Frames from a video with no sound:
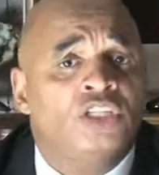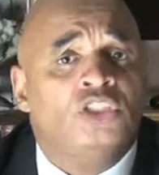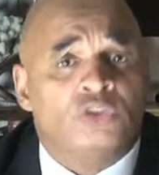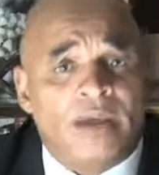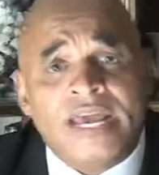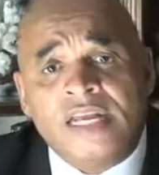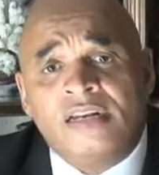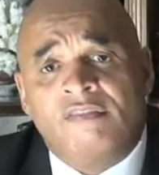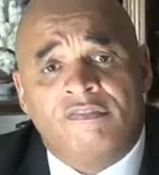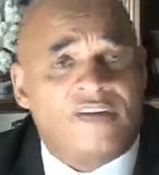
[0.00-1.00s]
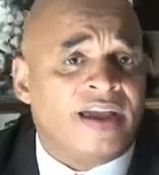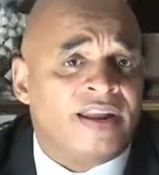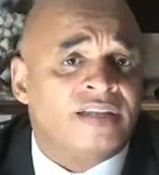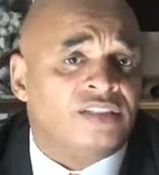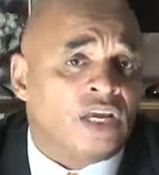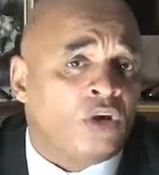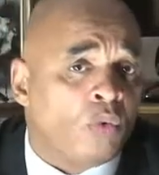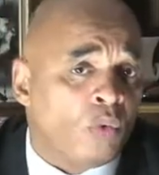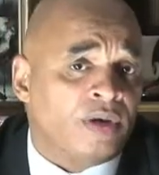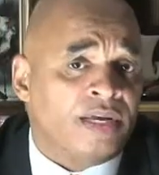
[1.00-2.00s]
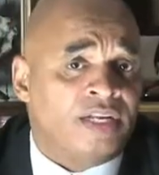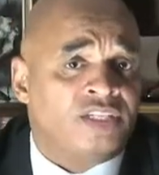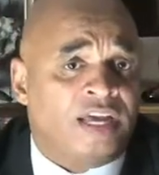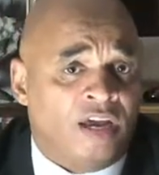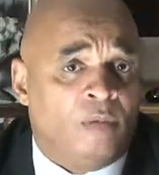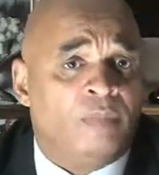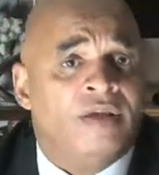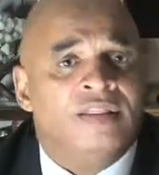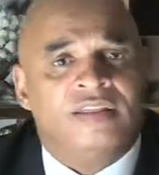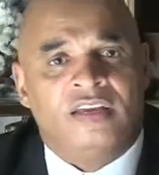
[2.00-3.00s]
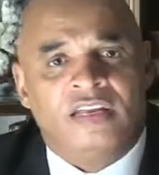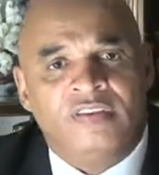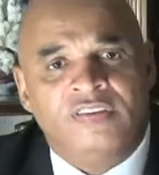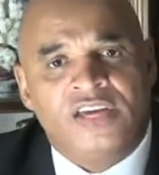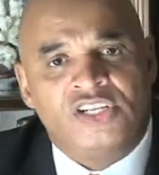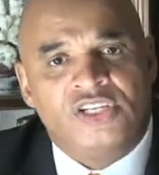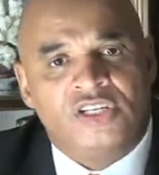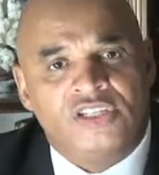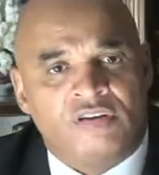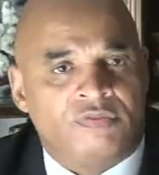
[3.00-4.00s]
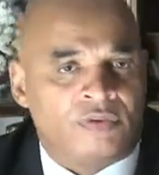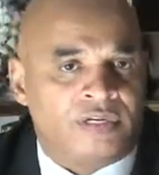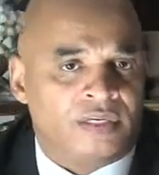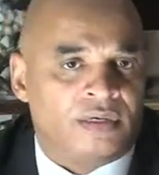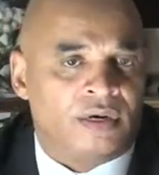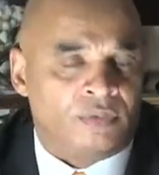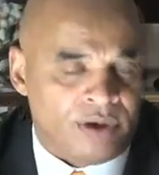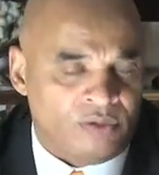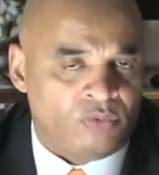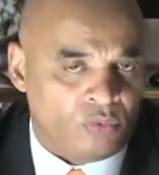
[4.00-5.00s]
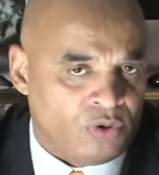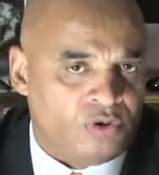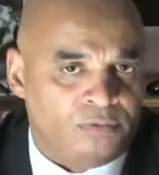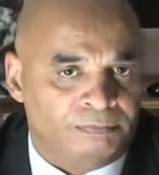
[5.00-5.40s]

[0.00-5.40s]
trained, financed, and coordinated to help the alleviation and suffering around the world.